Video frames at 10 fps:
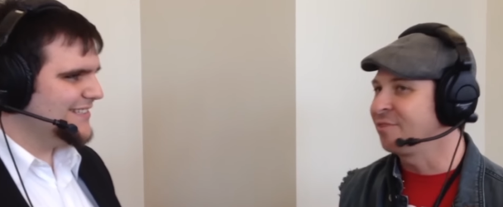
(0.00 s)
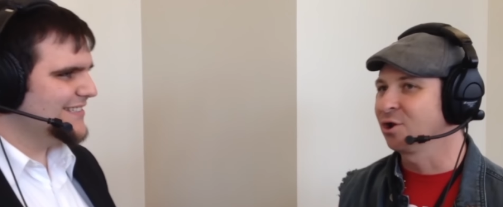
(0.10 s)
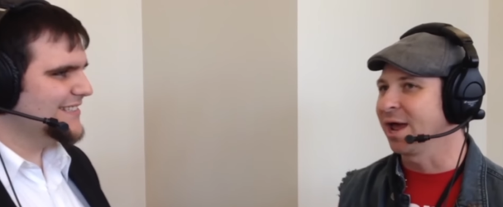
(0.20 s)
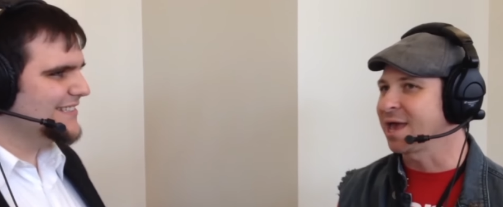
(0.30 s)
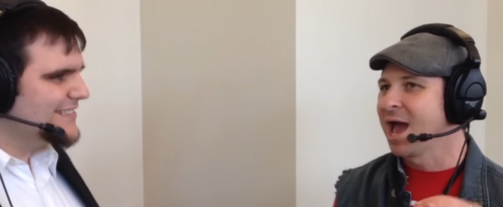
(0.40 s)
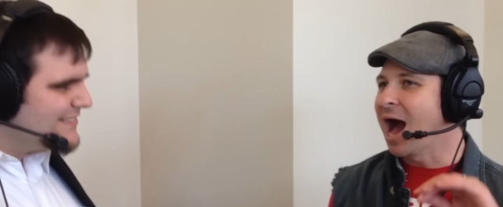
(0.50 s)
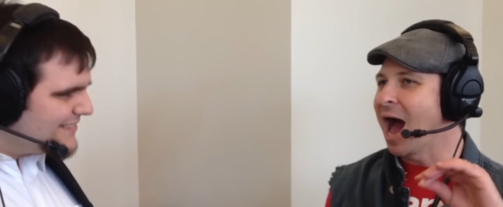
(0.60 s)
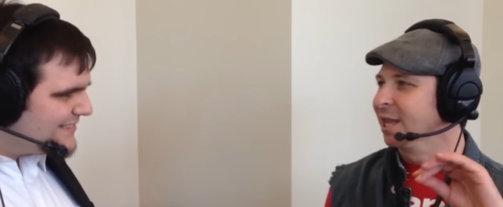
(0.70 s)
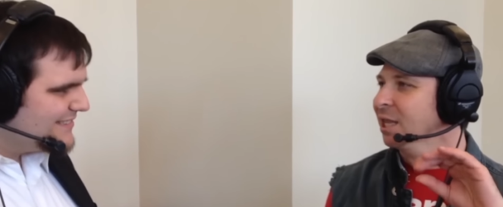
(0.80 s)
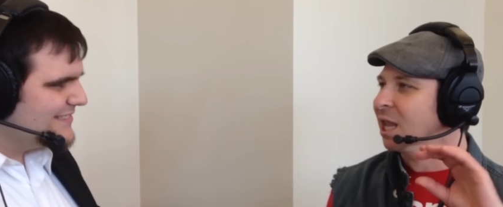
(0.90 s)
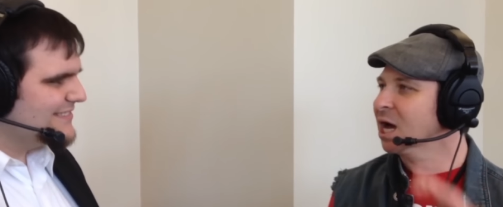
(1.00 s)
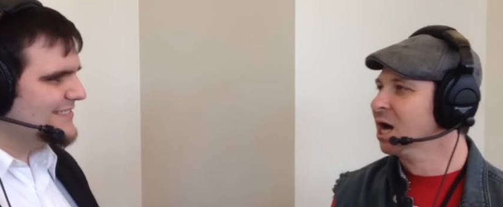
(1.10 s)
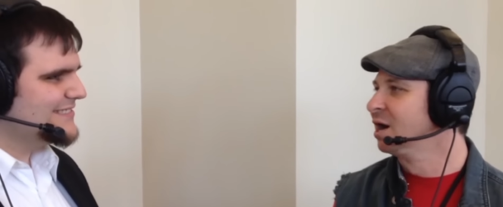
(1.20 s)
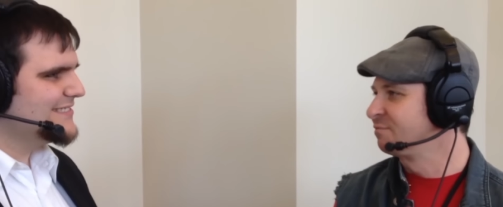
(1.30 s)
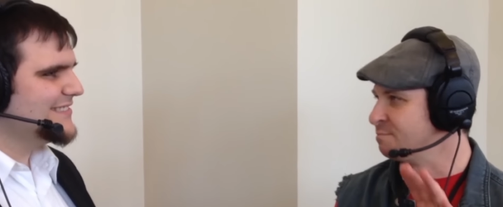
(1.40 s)
Speaker 1: and they're like, I
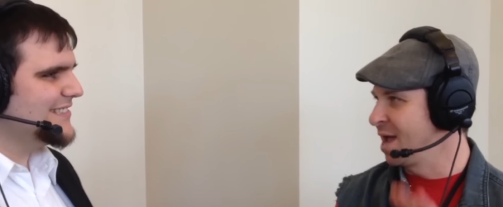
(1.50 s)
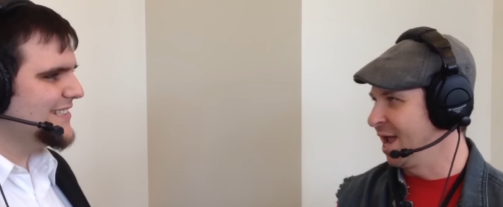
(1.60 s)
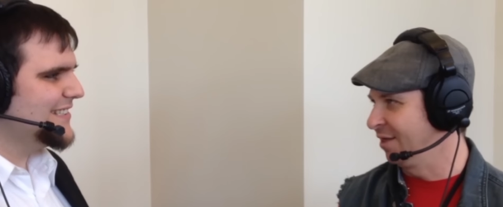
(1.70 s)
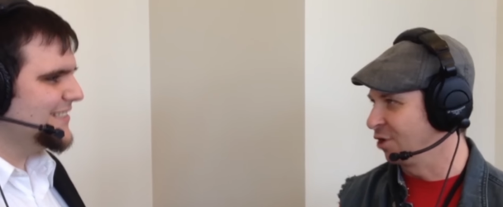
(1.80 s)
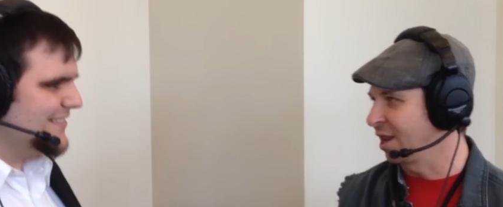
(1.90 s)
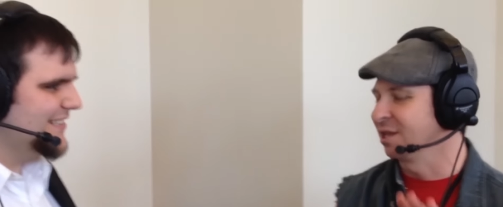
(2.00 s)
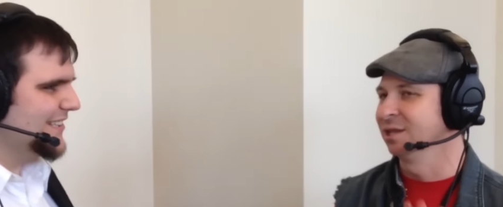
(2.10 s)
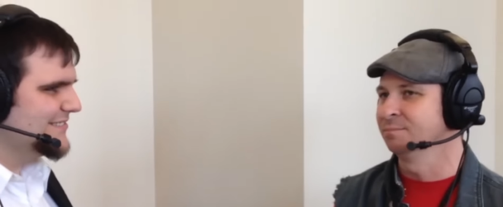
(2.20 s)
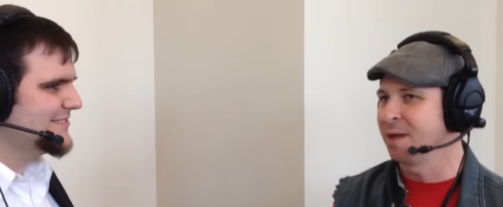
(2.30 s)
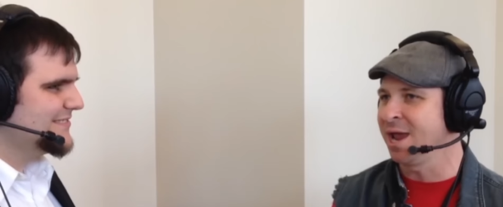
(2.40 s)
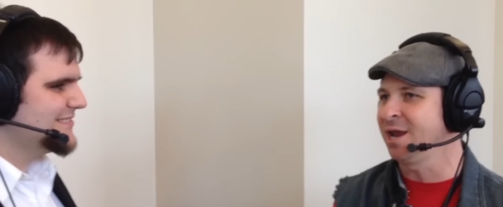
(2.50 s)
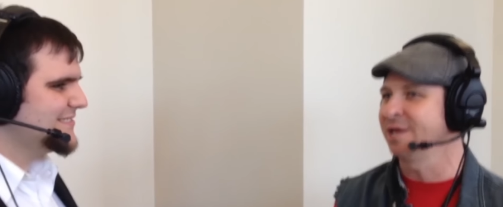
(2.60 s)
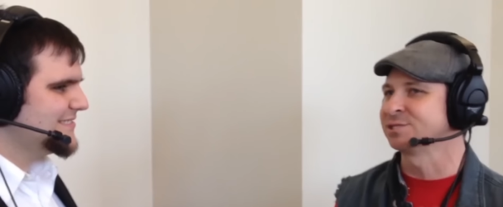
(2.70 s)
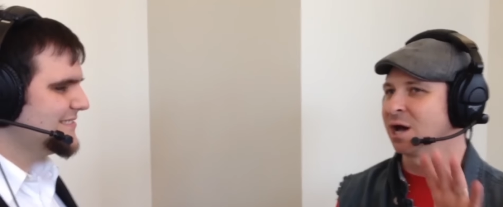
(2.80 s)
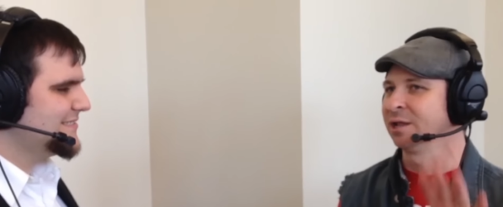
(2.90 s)
love Maine. They're like,
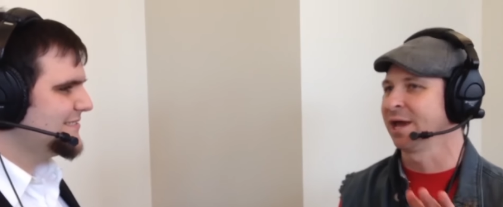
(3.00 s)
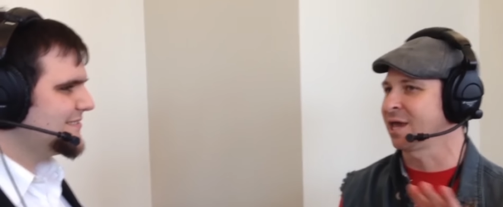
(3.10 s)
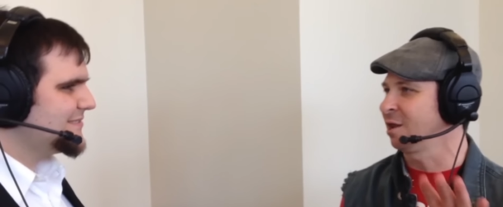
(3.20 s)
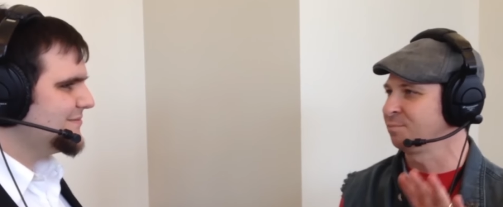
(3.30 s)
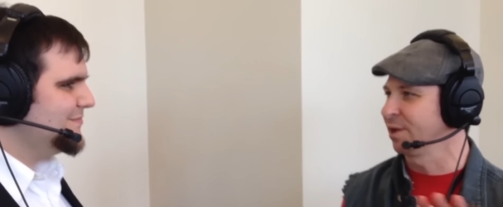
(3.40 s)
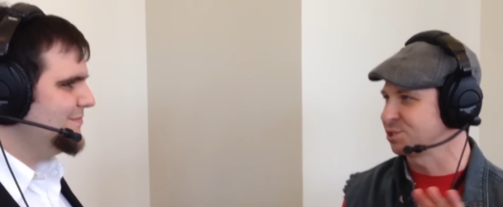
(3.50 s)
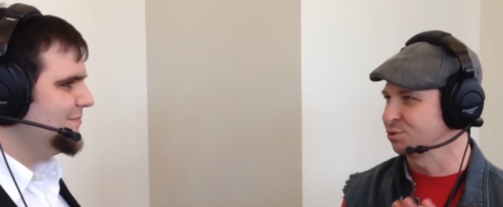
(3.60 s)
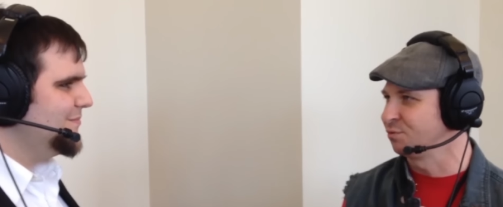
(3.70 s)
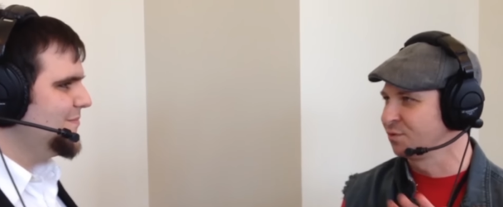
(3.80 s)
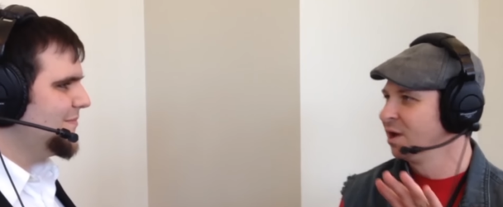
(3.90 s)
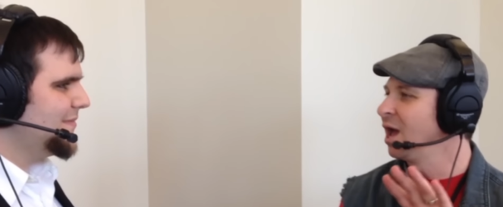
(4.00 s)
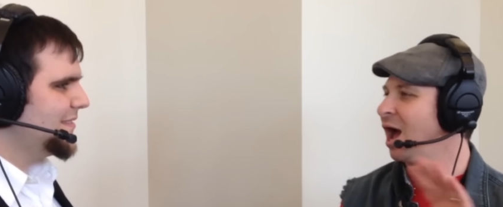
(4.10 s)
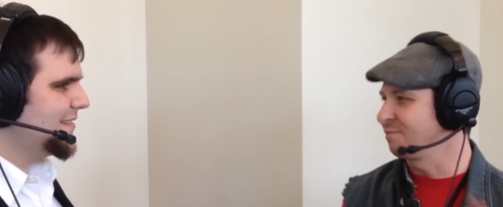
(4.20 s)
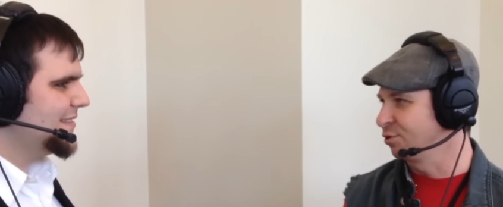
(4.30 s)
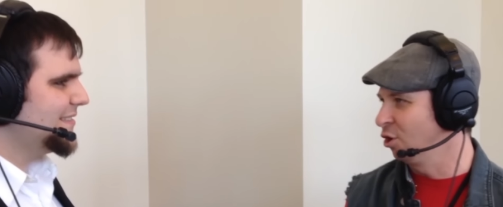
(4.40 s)
Maine is unlike any place you've
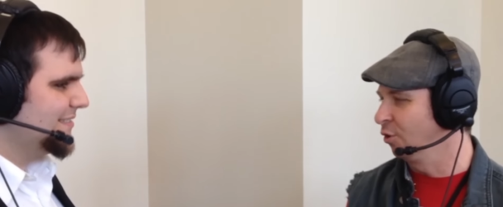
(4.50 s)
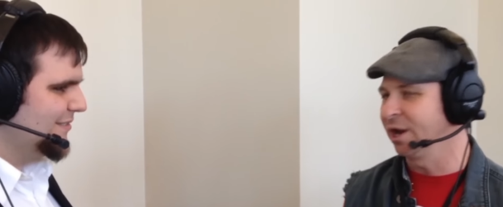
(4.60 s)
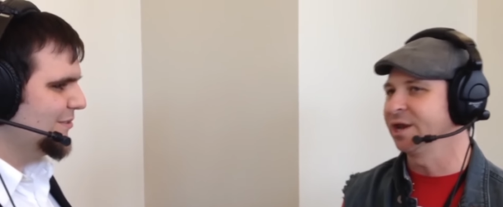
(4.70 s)
ever known.